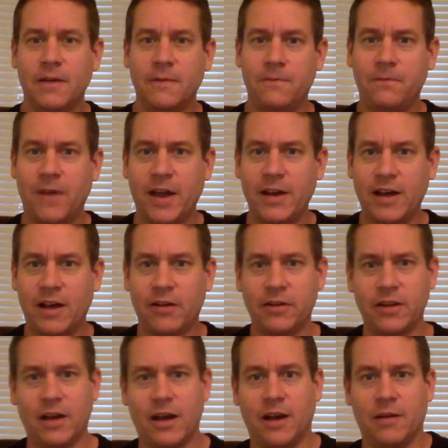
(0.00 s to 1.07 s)
Find
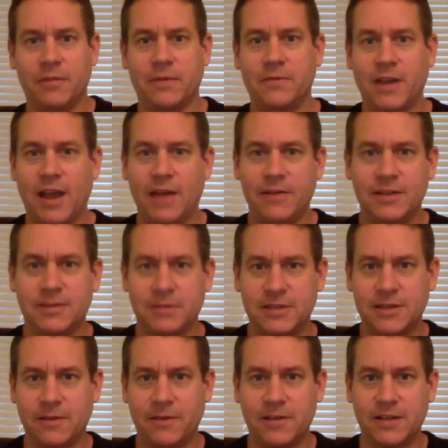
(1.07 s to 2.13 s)
out if they have any
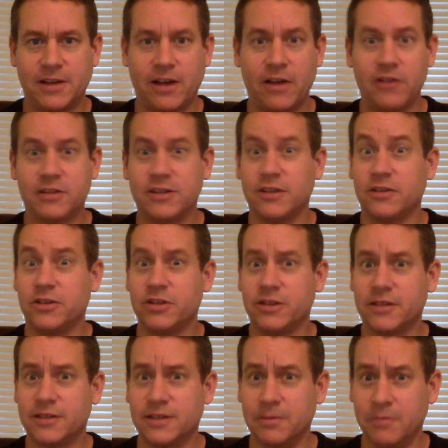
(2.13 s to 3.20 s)
specifics on how you
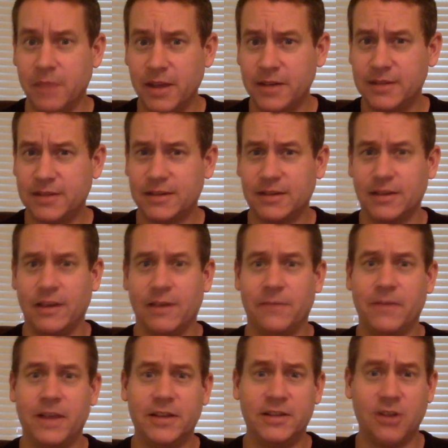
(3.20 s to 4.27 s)
should submit. If
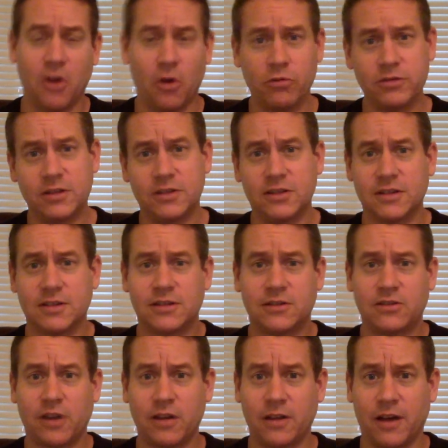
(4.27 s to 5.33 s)
they don't, just
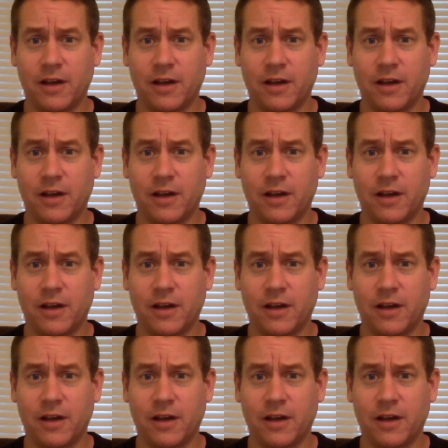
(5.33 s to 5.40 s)
try...